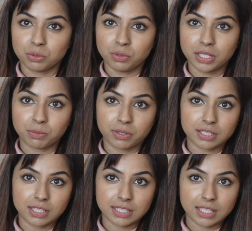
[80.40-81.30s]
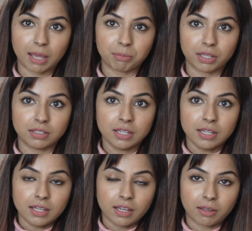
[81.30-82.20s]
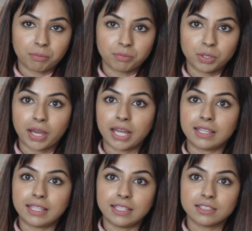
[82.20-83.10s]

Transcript: always once it's tepid, you add the